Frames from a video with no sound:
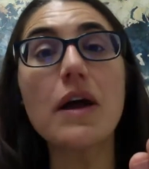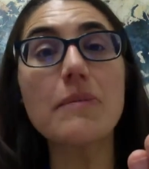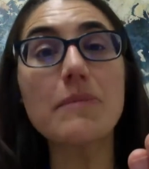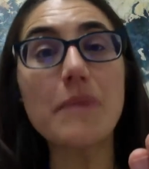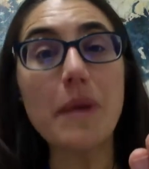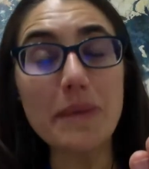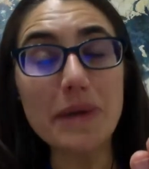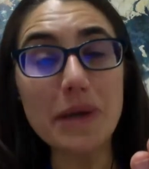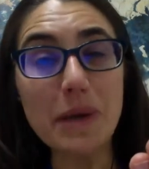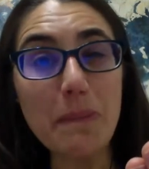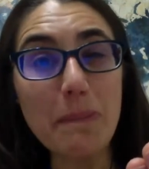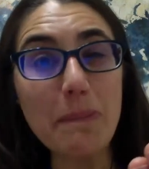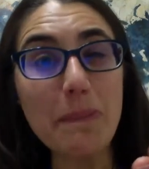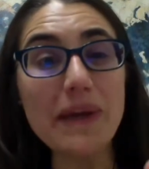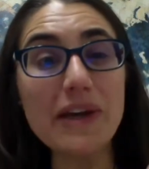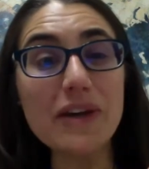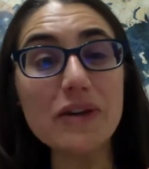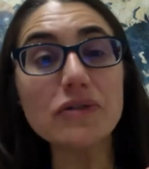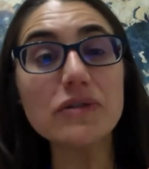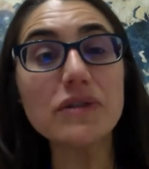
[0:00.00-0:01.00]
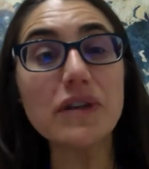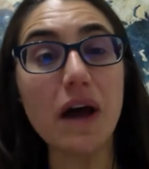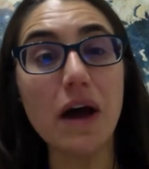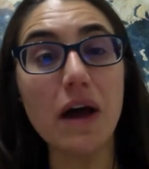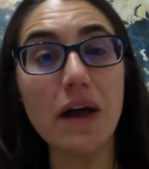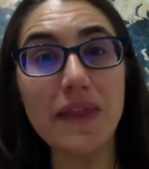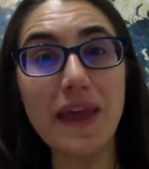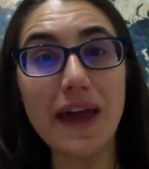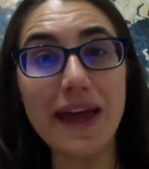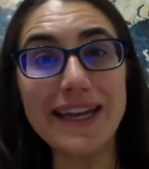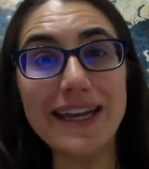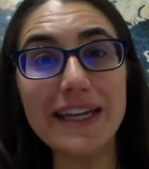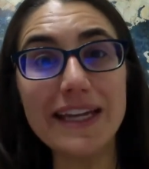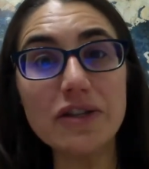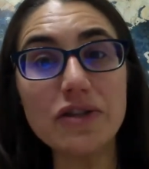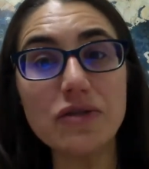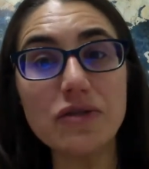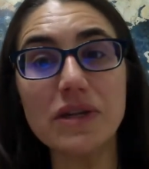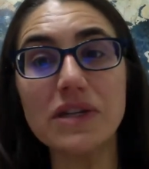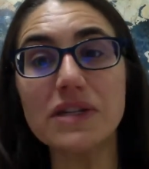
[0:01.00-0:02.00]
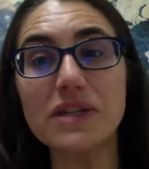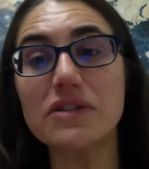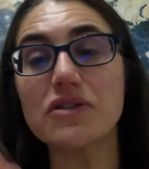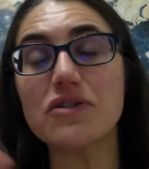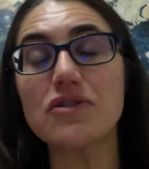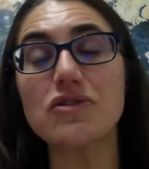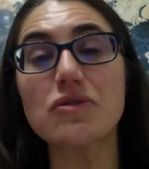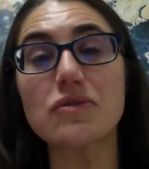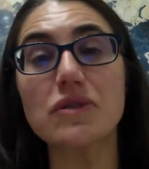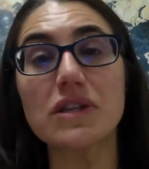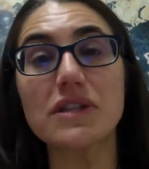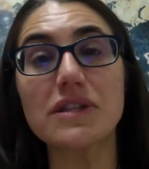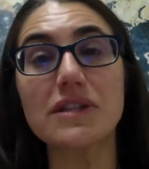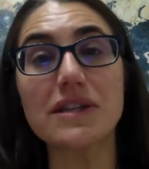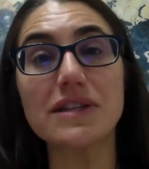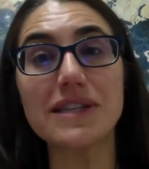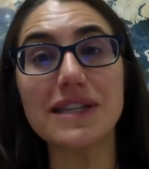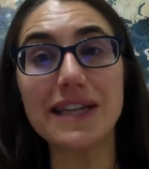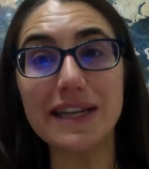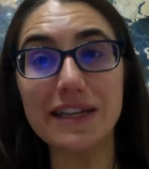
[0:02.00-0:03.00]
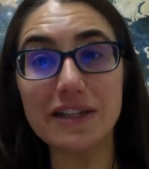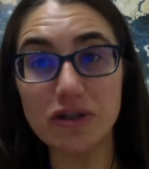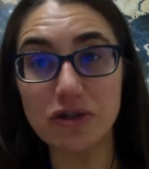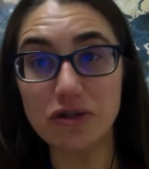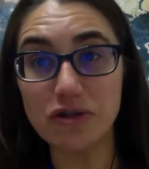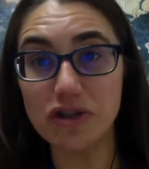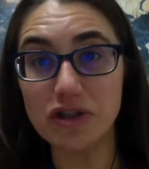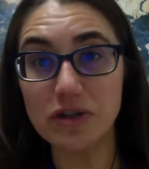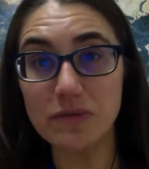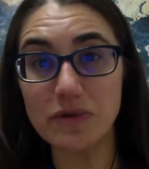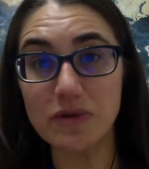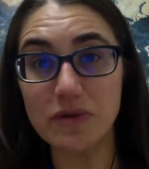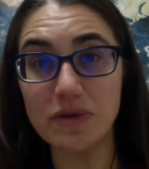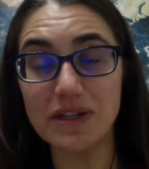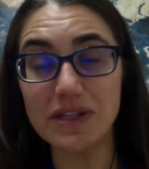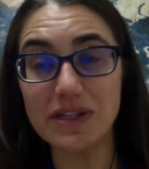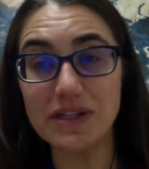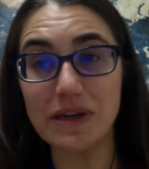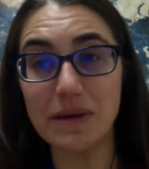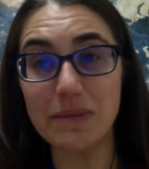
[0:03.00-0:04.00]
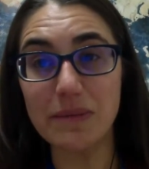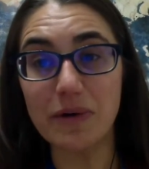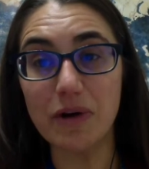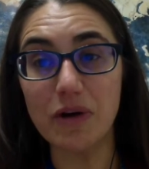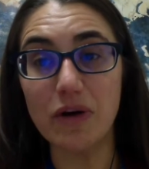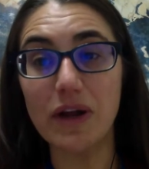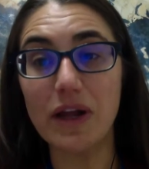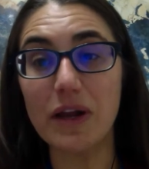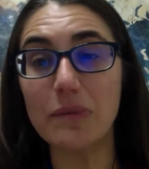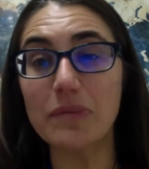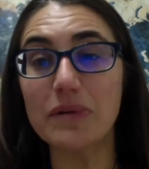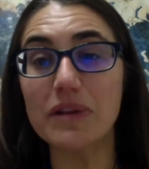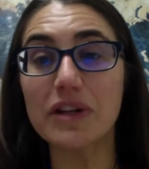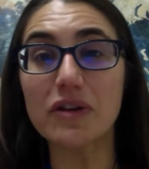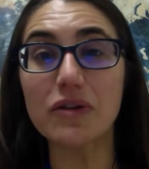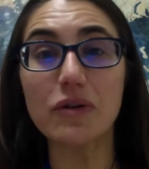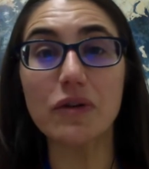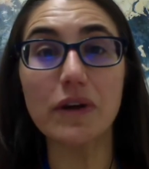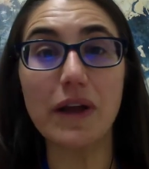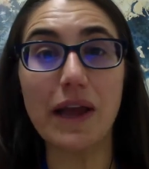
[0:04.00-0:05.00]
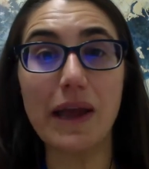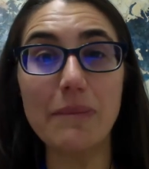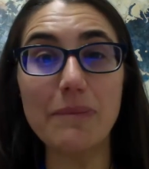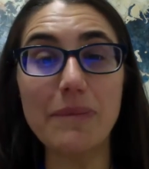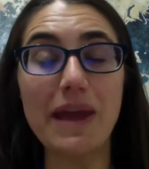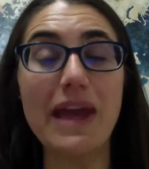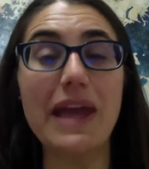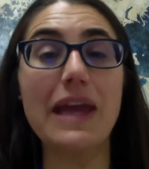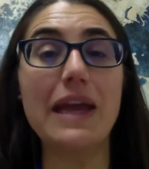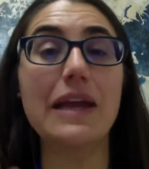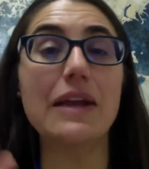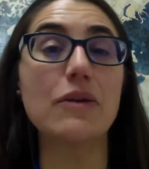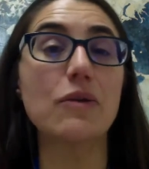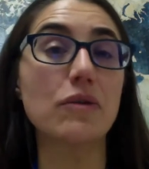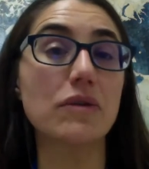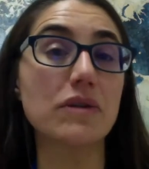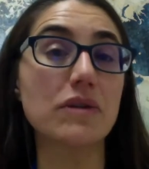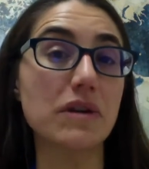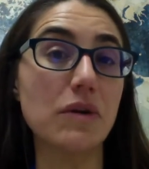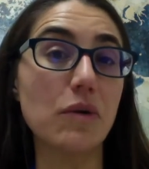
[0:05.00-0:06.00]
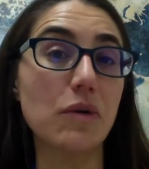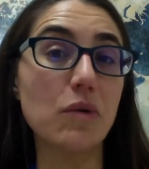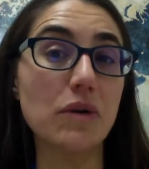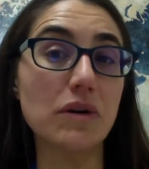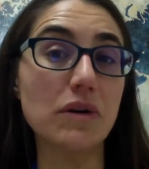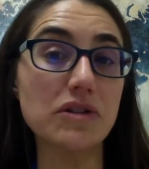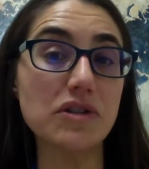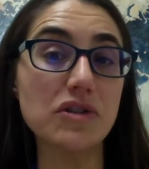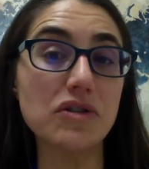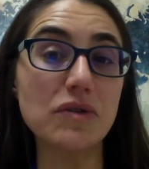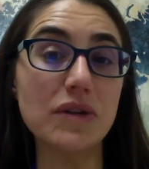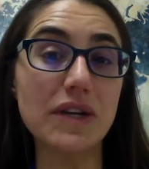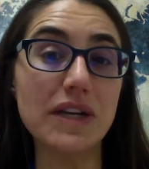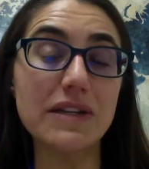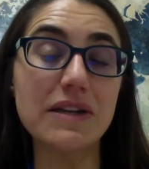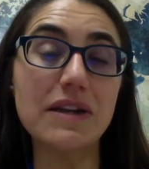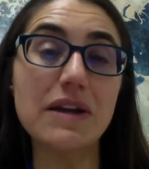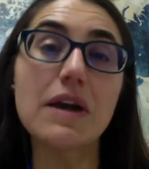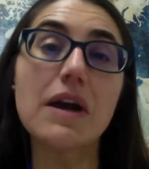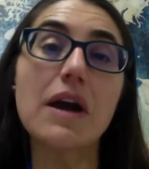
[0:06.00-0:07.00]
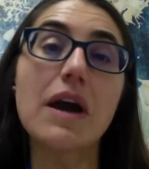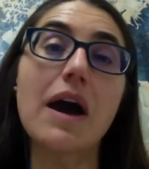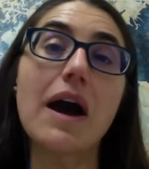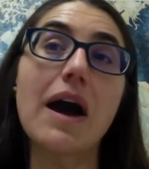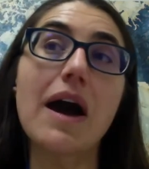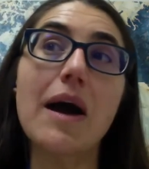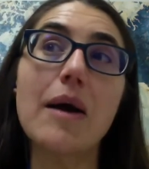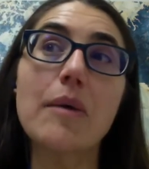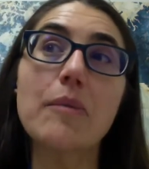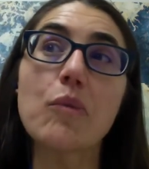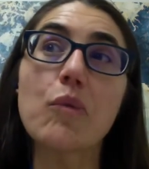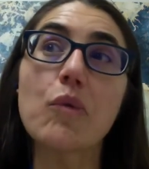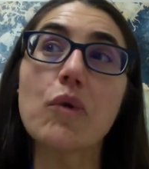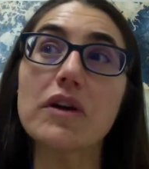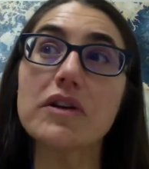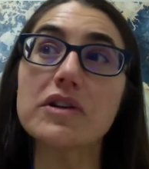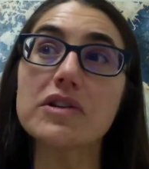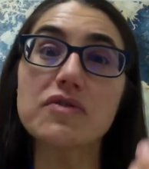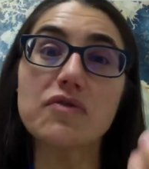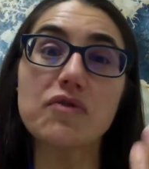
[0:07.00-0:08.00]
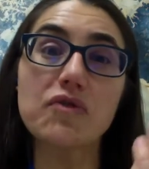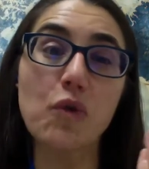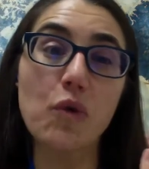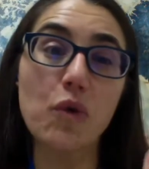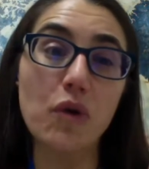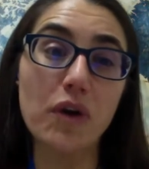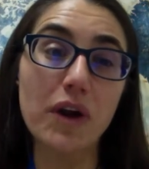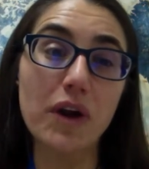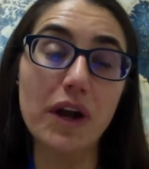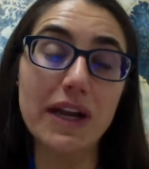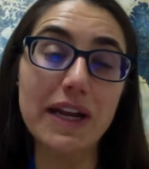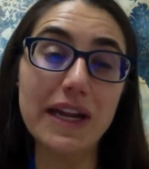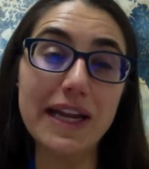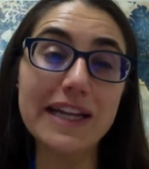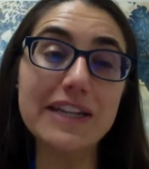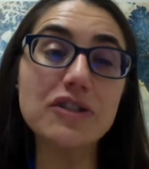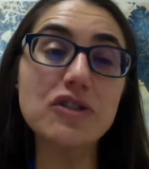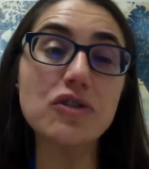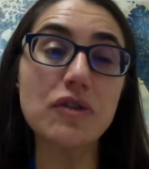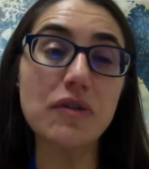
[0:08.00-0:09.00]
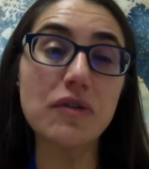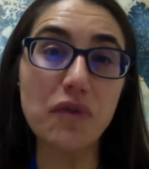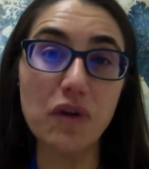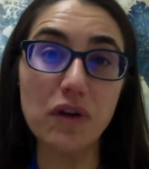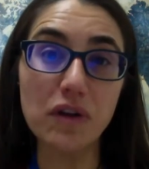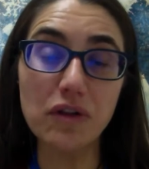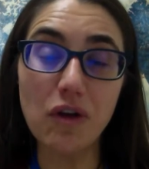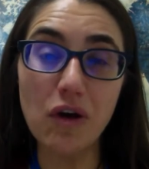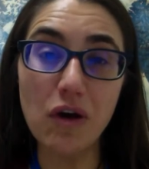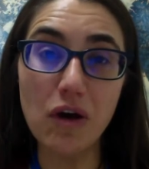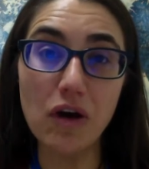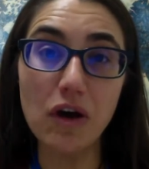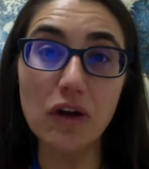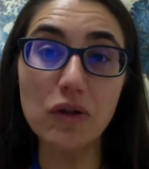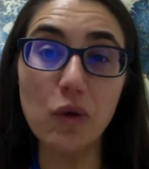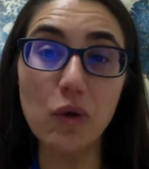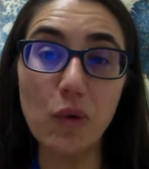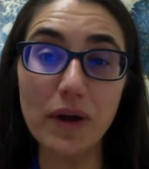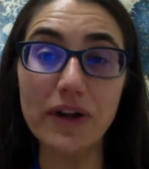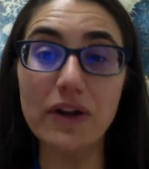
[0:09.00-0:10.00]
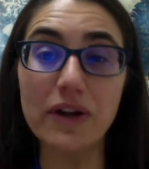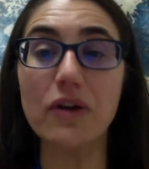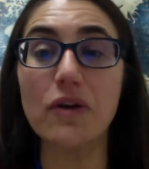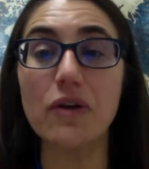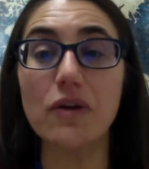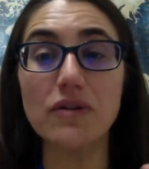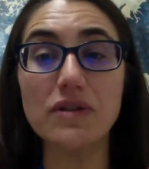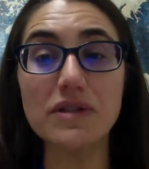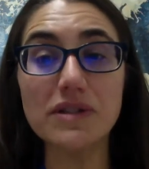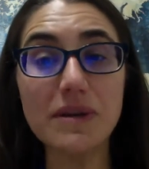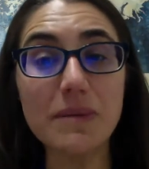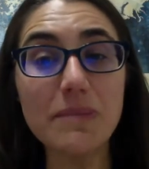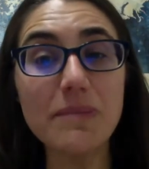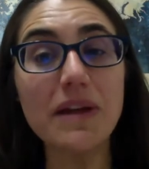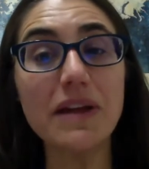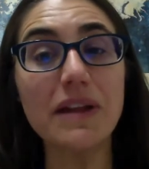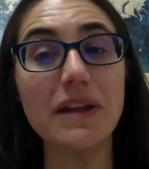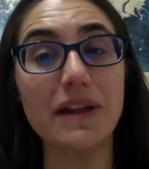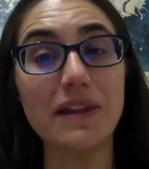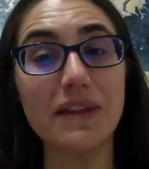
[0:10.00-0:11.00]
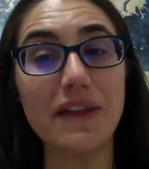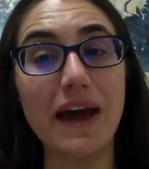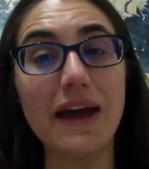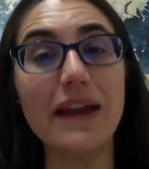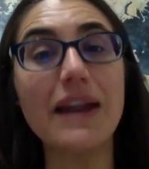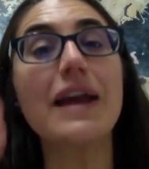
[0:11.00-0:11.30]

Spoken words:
Maybe to build on that interest, a student does an internship during the summer at a political campaign, or a student works for an intern for a lawyer or something like that.